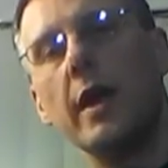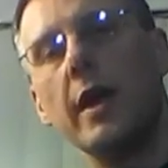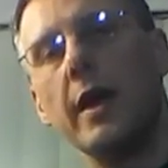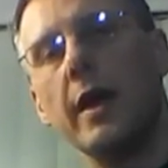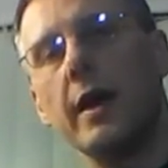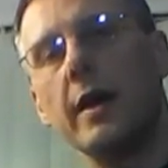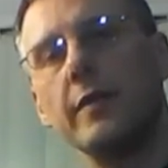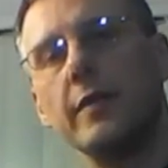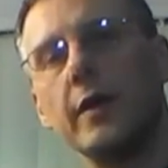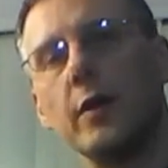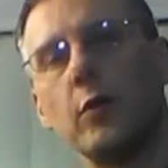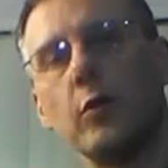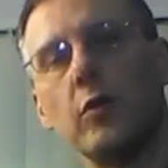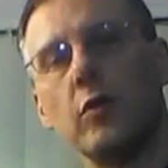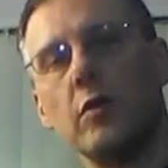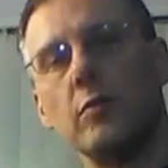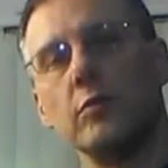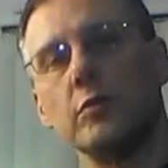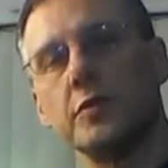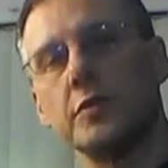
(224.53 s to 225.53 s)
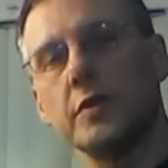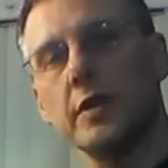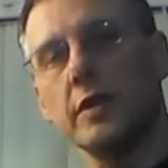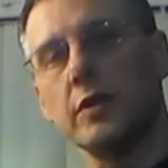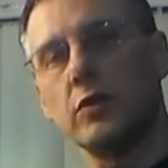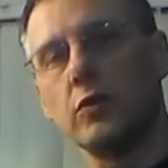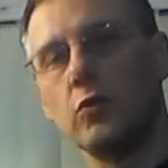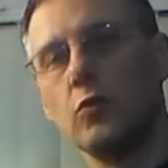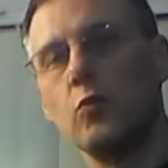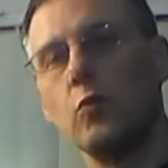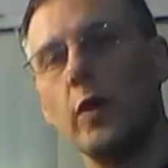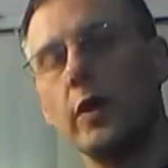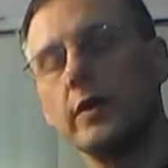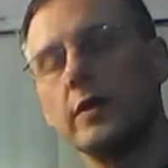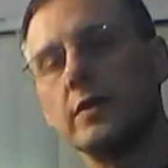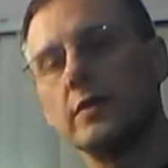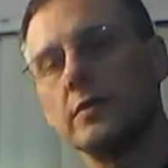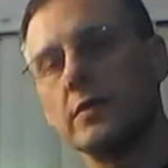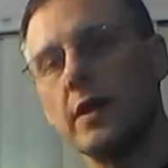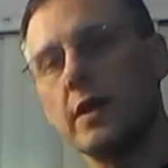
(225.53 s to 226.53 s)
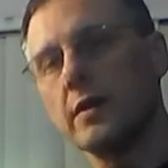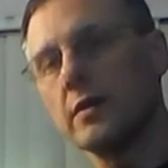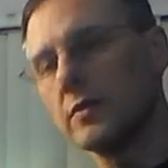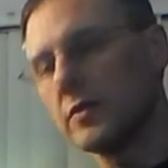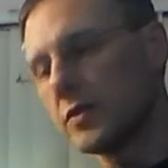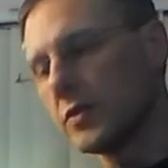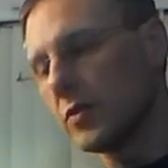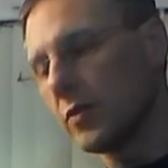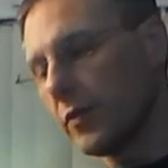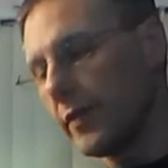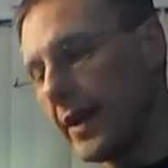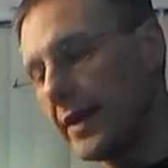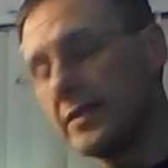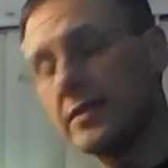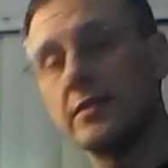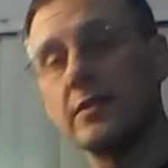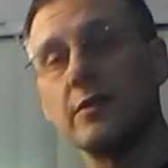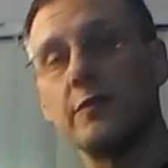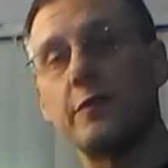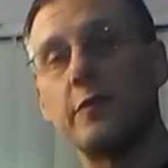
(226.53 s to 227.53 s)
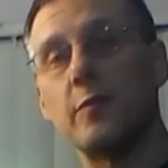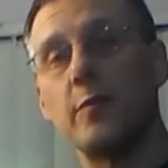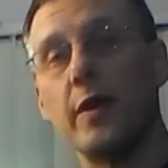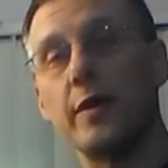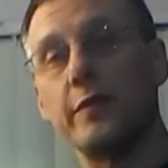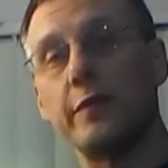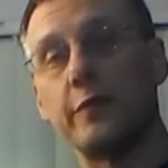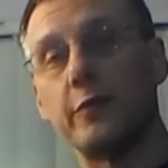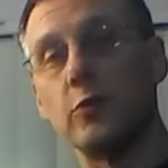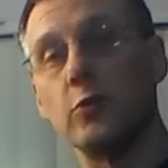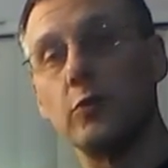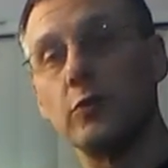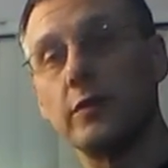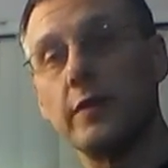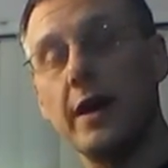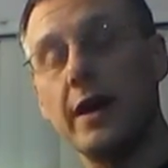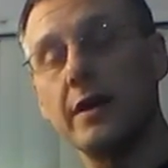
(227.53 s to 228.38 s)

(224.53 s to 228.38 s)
and they were almost like 2 red containers. So that's it for my fruit.